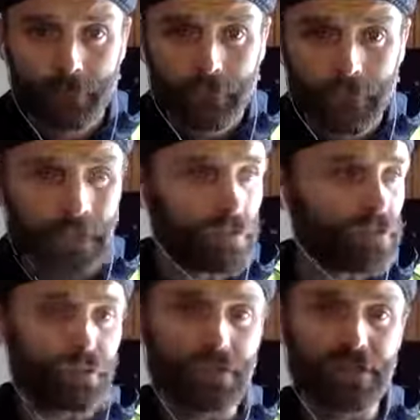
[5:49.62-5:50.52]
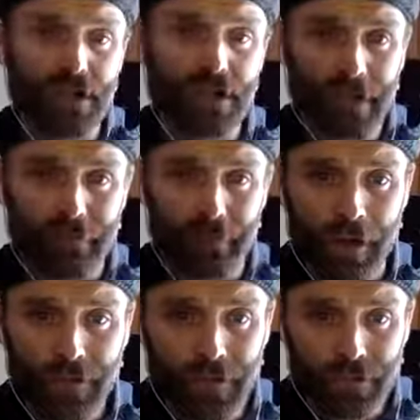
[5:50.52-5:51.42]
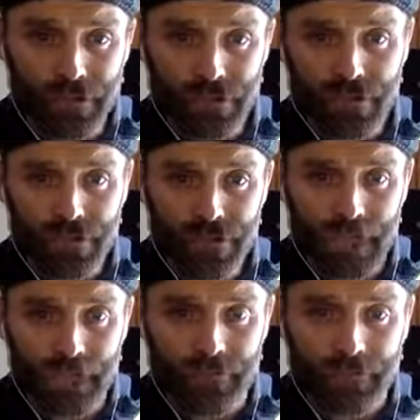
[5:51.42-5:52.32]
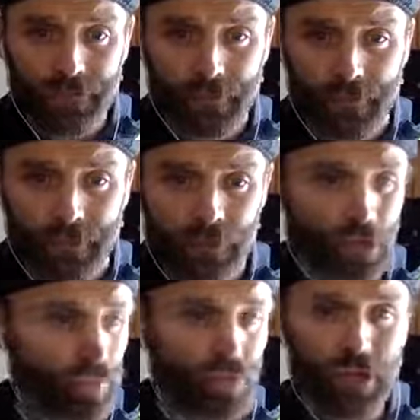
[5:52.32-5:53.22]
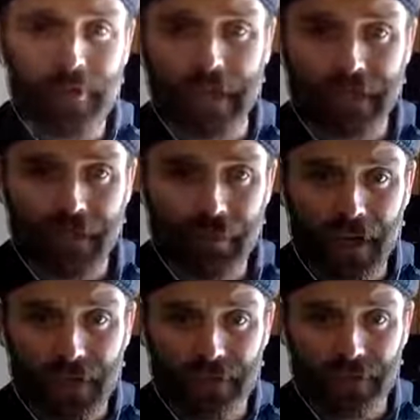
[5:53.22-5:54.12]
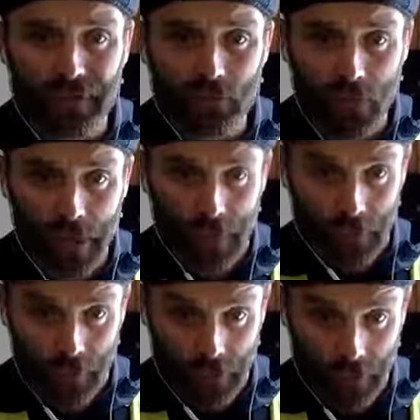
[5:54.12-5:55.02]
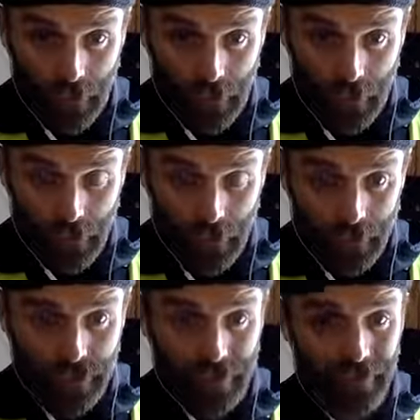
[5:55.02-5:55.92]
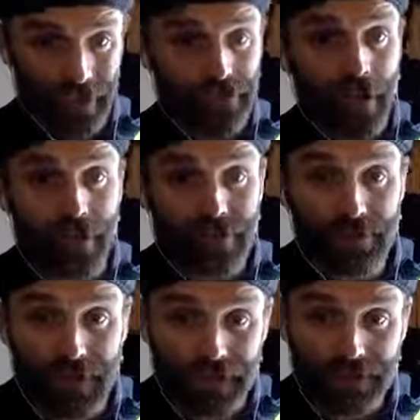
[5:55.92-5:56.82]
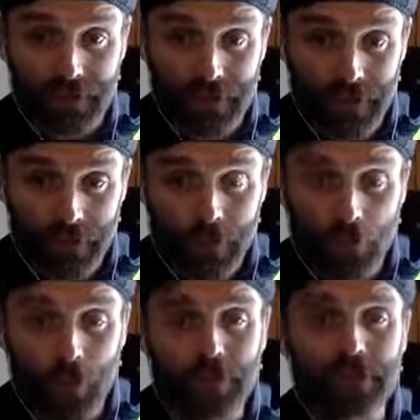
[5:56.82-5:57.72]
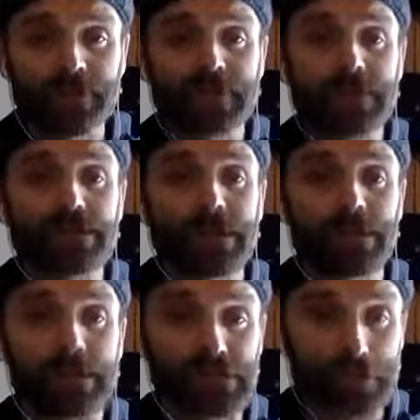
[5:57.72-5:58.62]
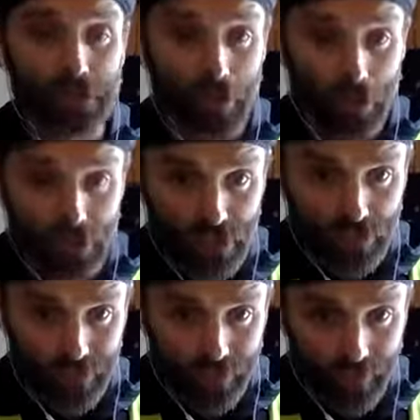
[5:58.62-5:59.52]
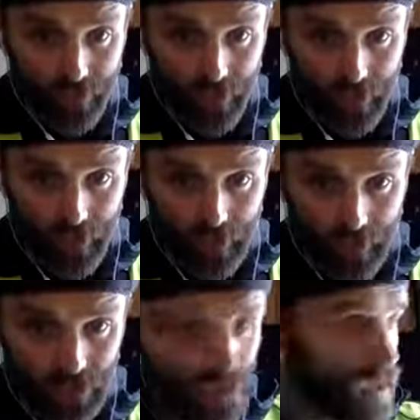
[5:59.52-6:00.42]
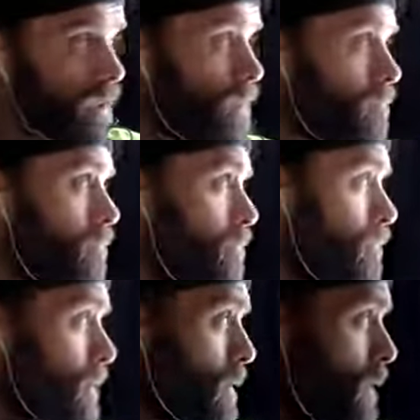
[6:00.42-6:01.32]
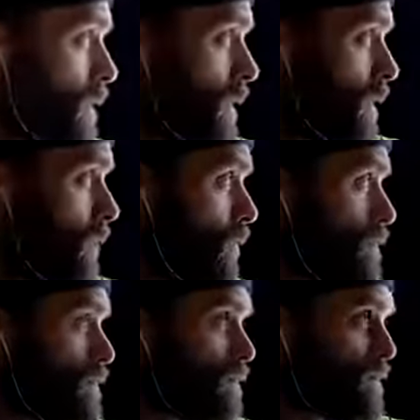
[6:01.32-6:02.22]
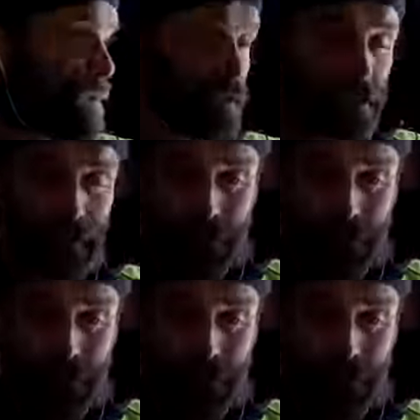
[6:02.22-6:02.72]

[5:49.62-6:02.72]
And now he's want to start getting married in their churches again and throwing money back in the basket. Why? Because a little bit of time has passed or because the next generation don't know what's coming, what's going to hit them. Which is it, do you think?